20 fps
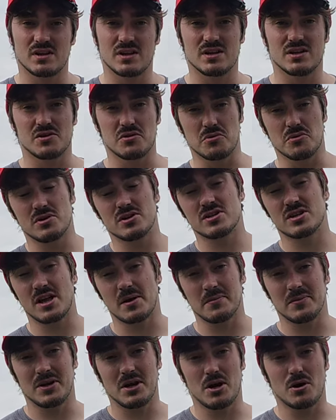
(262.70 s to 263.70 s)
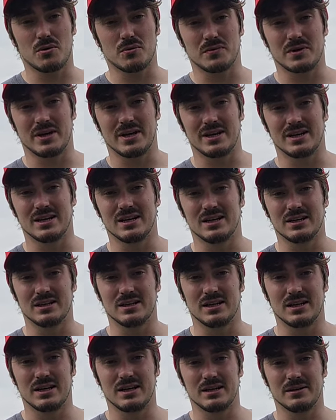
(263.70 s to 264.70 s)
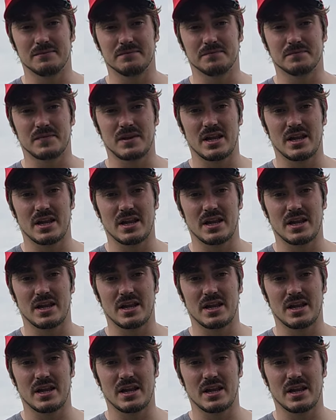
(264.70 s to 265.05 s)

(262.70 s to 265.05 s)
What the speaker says: You just let me know and